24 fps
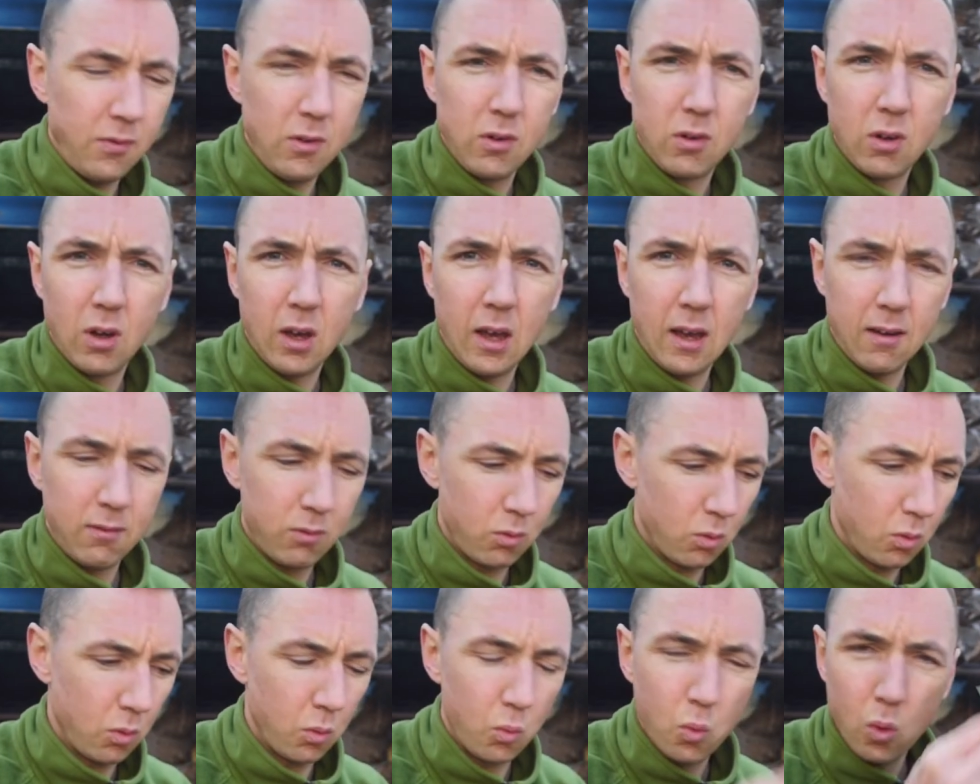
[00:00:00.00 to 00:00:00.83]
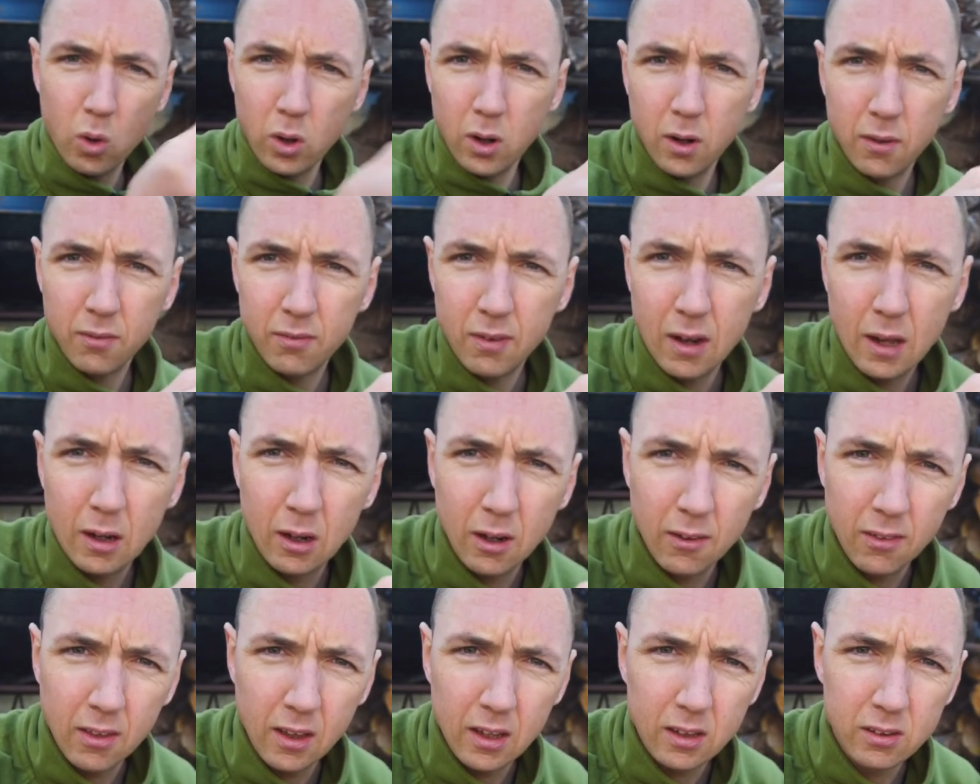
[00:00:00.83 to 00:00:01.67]
if you have one flower
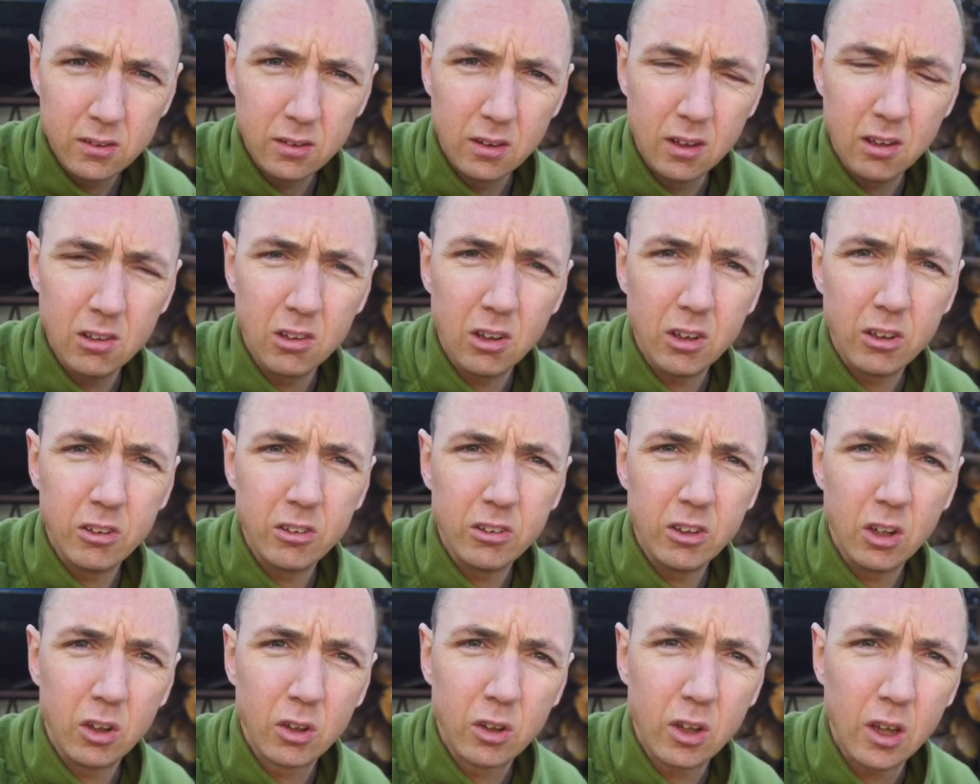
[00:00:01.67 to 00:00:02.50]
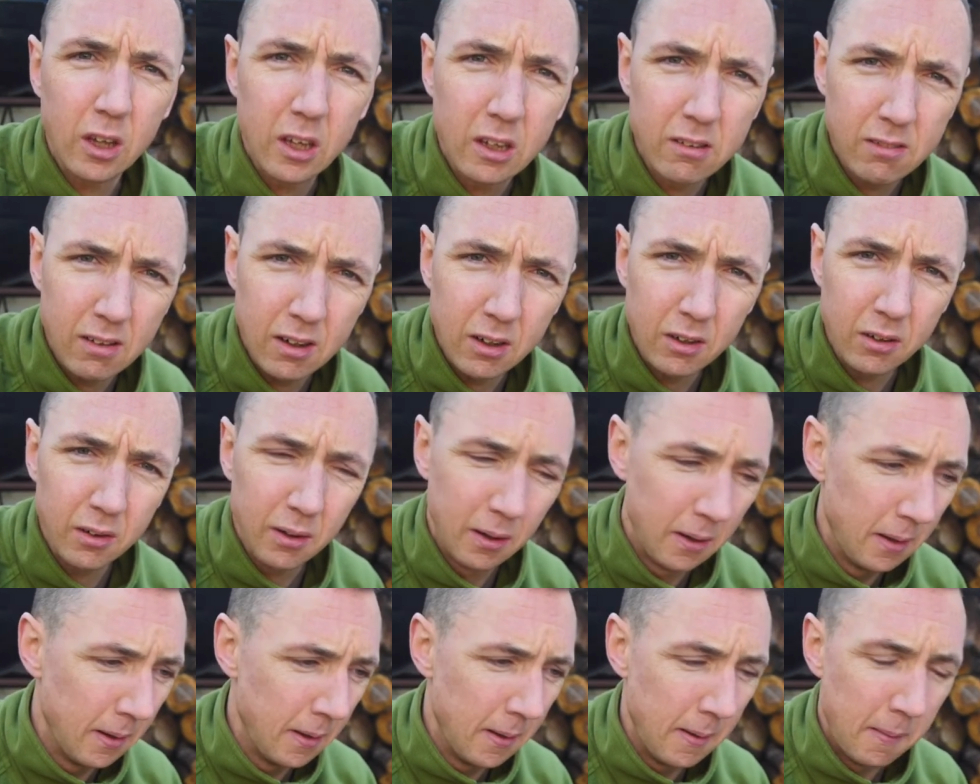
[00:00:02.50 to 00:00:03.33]
like this, as long as you're not going around
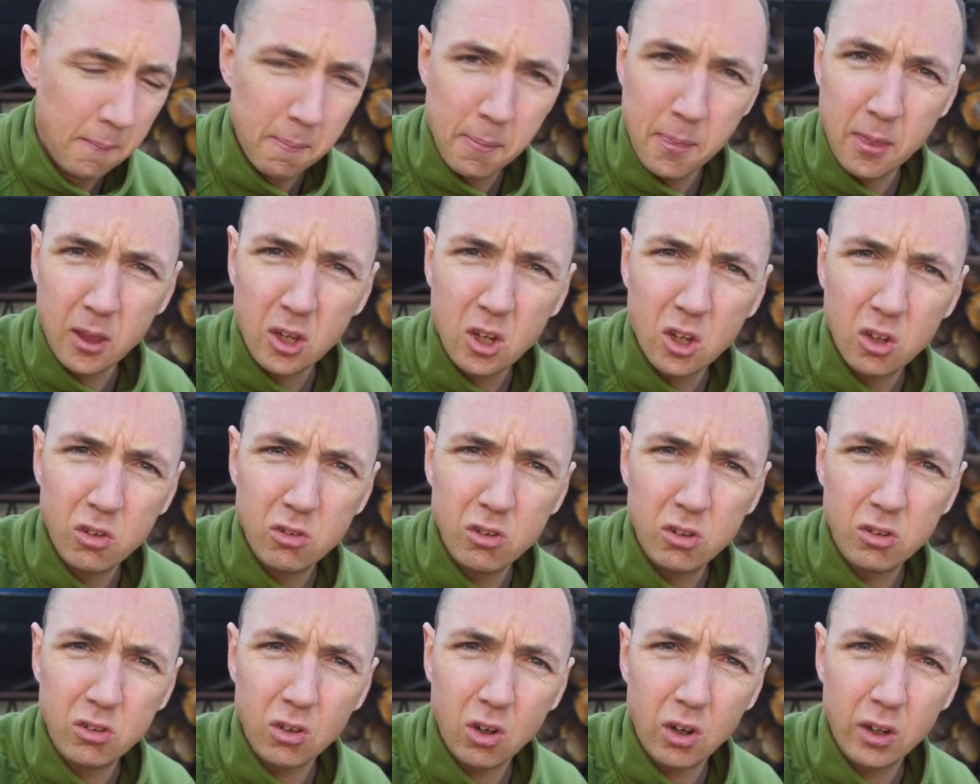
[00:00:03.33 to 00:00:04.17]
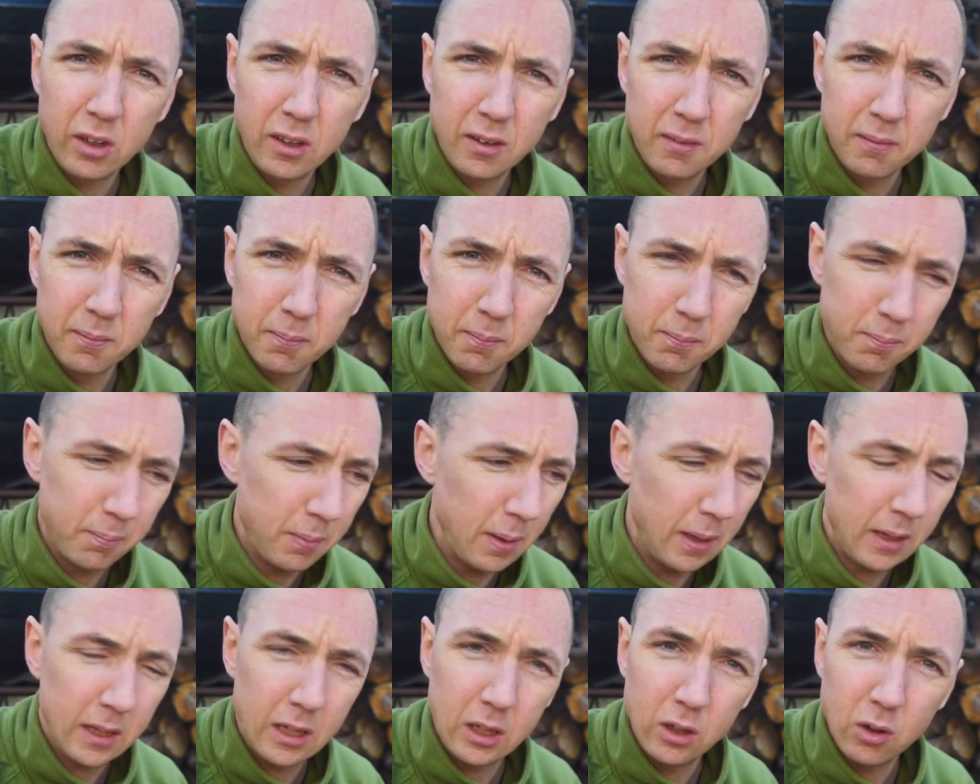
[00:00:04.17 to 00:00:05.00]
the countryside
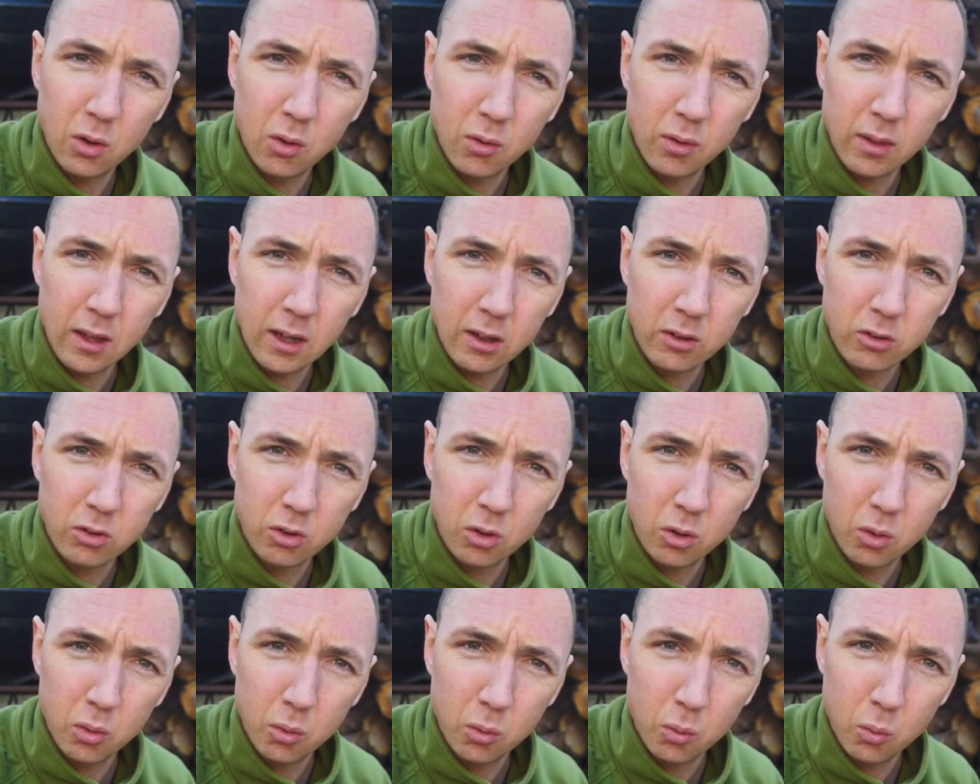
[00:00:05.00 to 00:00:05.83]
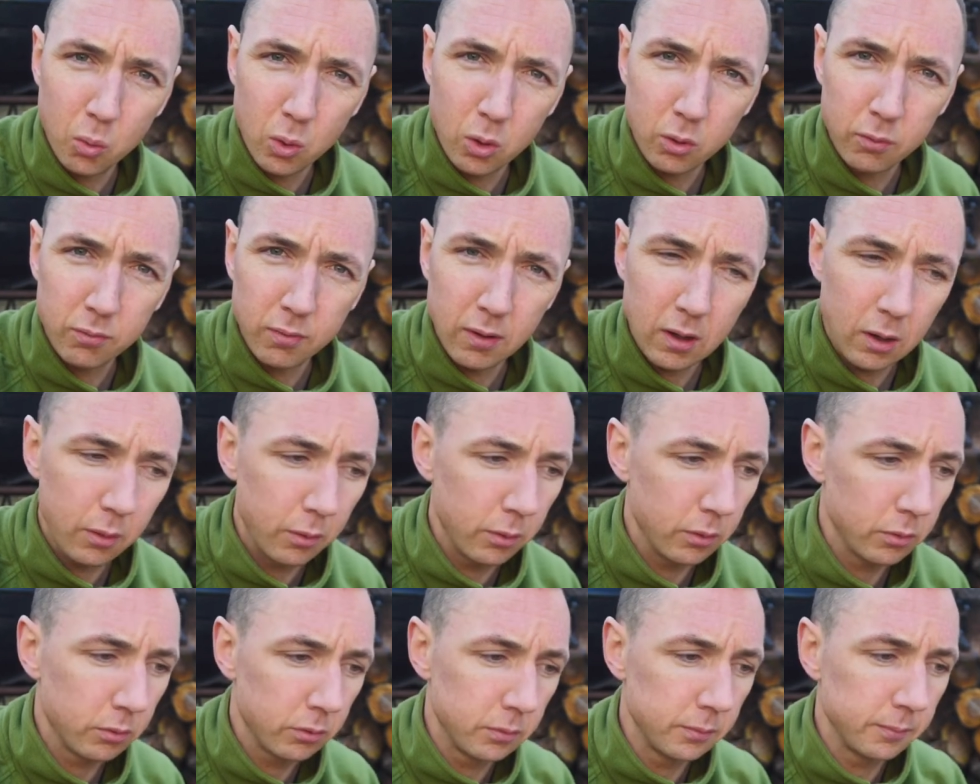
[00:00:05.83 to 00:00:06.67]
picking all the actual
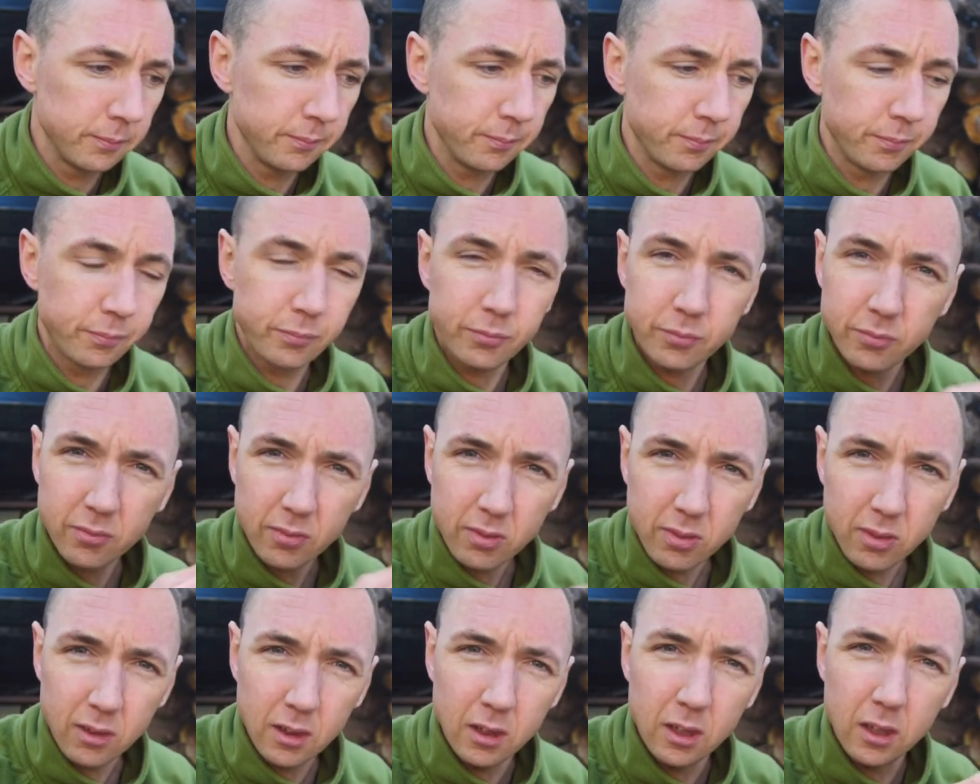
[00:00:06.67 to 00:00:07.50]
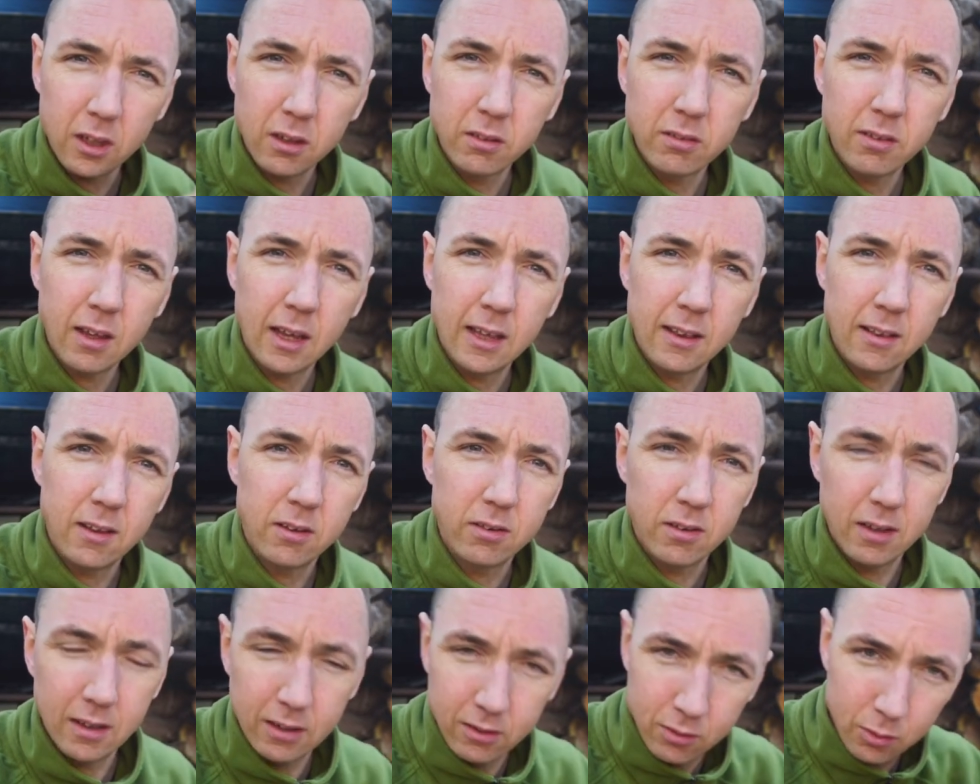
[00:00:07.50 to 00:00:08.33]
wildflowers, you can take
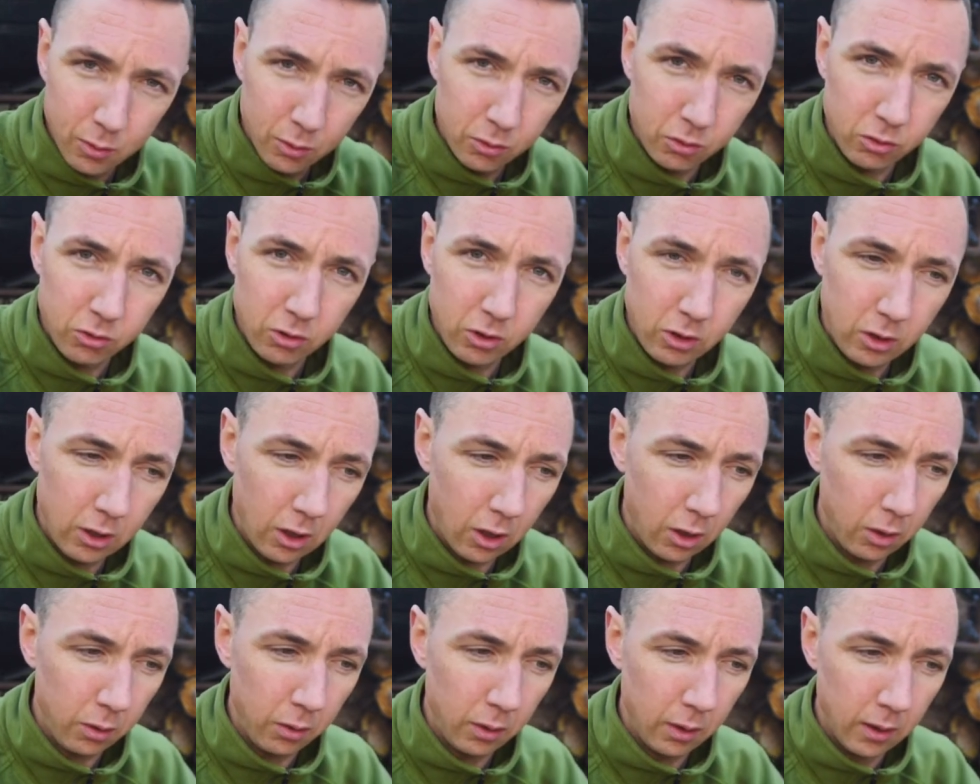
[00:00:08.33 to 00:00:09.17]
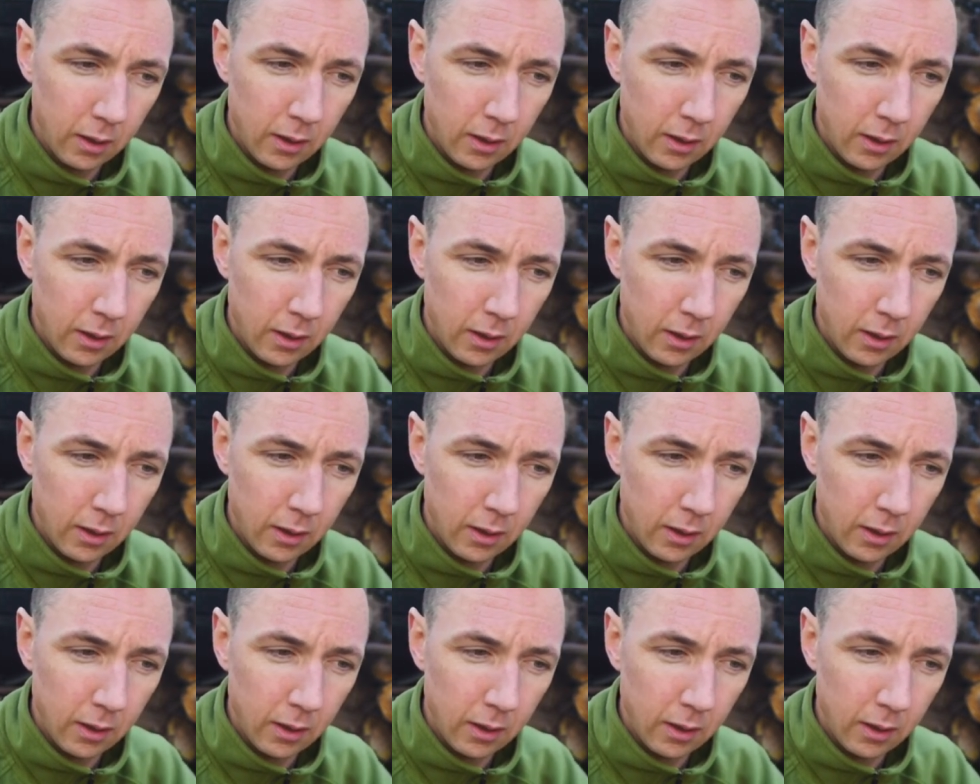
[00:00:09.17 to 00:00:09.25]
this into a studio,